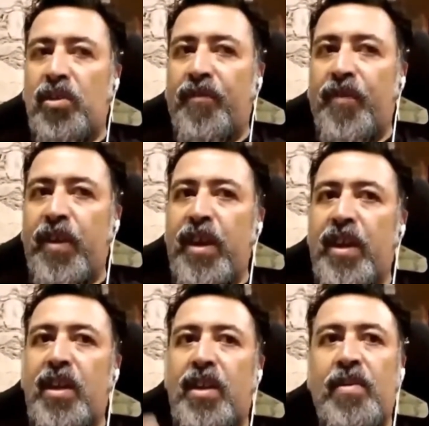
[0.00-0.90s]
she was
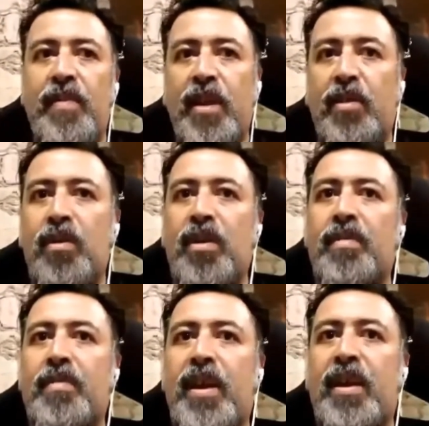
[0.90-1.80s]
suffering and nobody
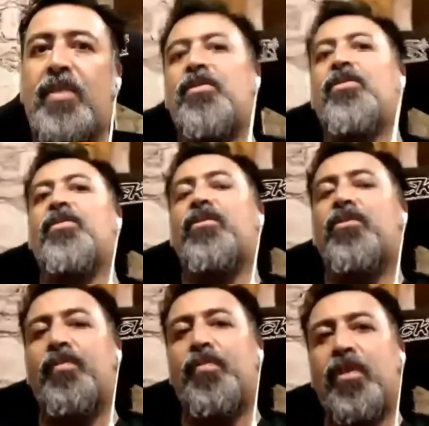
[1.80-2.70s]
could make it
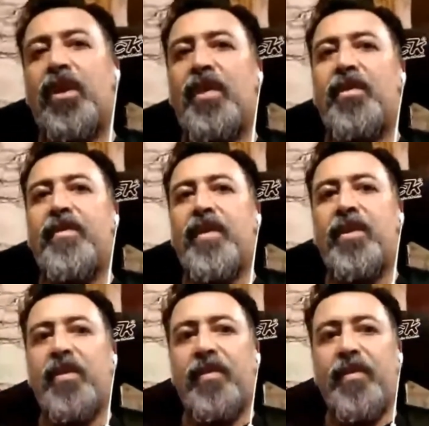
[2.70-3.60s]
to to pull it out
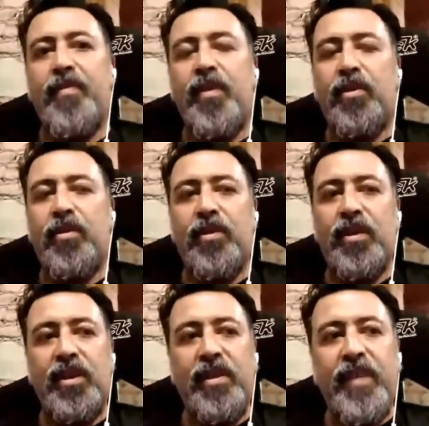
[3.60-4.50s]
of a, of a
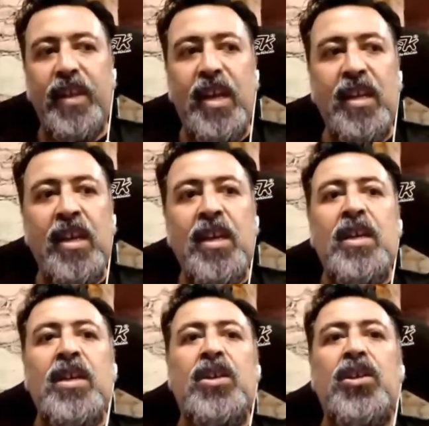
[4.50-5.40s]
pothole and stuff like
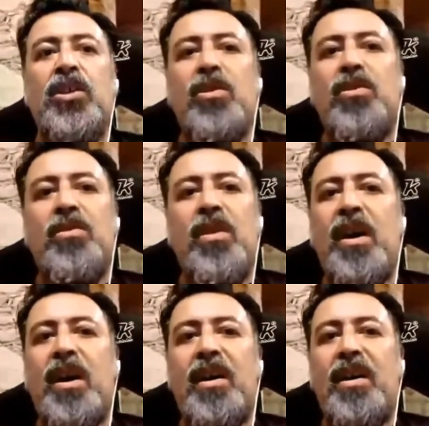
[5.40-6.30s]
that
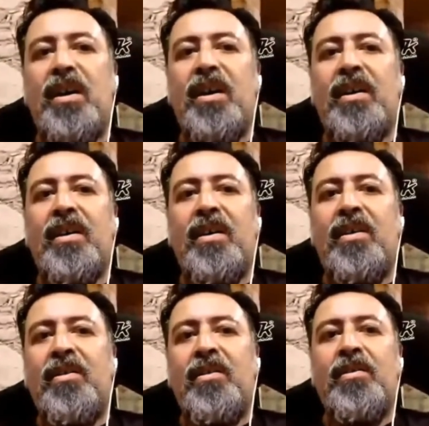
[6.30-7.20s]
so uh,
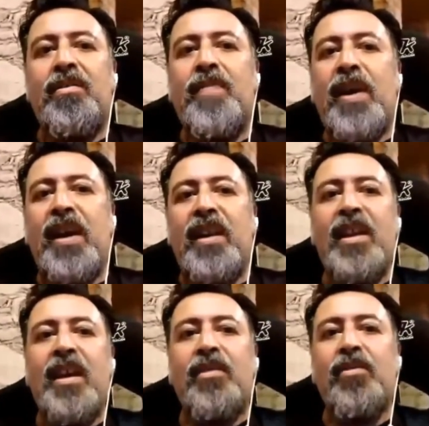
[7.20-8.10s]
uh, all
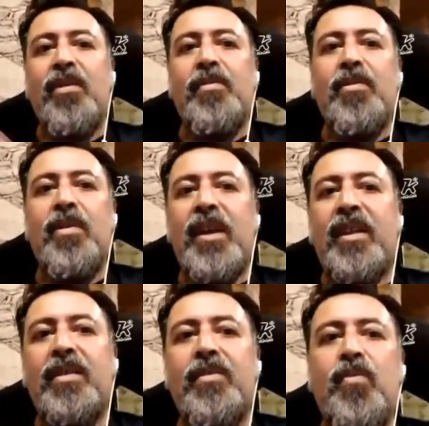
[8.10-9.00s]
my idea to give
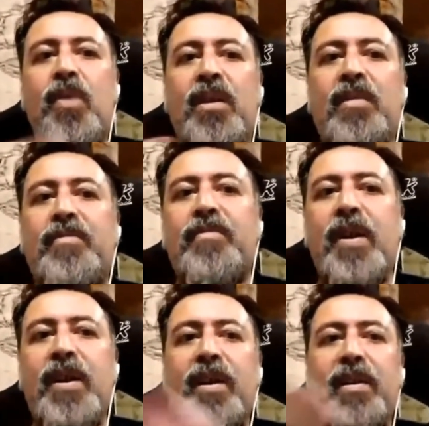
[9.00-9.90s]
you like the
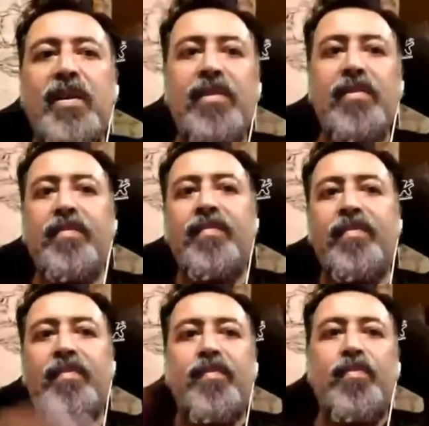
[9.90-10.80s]
water of my
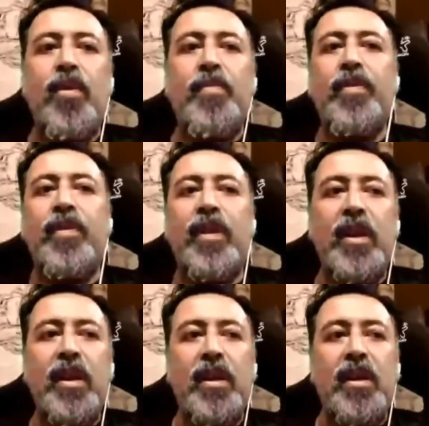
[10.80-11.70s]

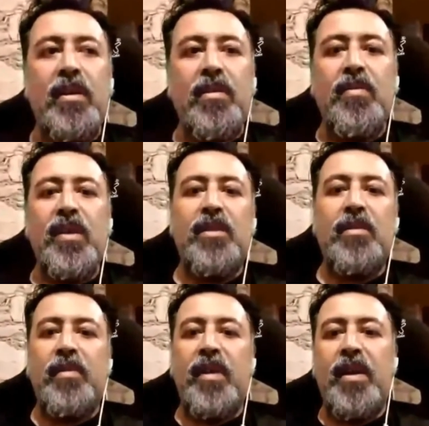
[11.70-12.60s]
property
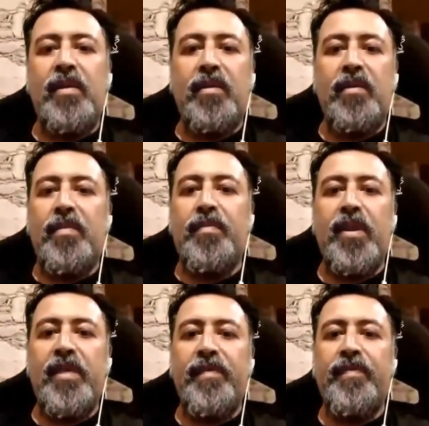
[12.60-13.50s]
was com- kind of
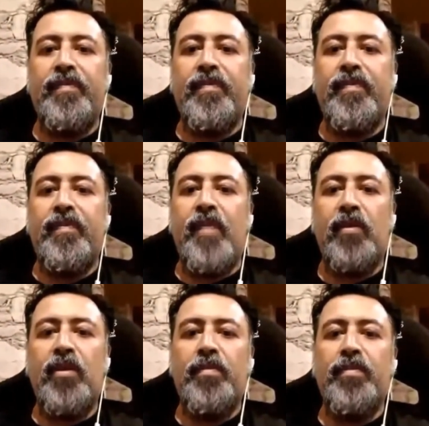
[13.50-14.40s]
completely
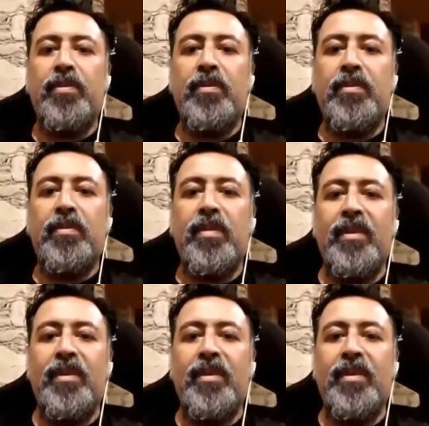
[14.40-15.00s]
fucked up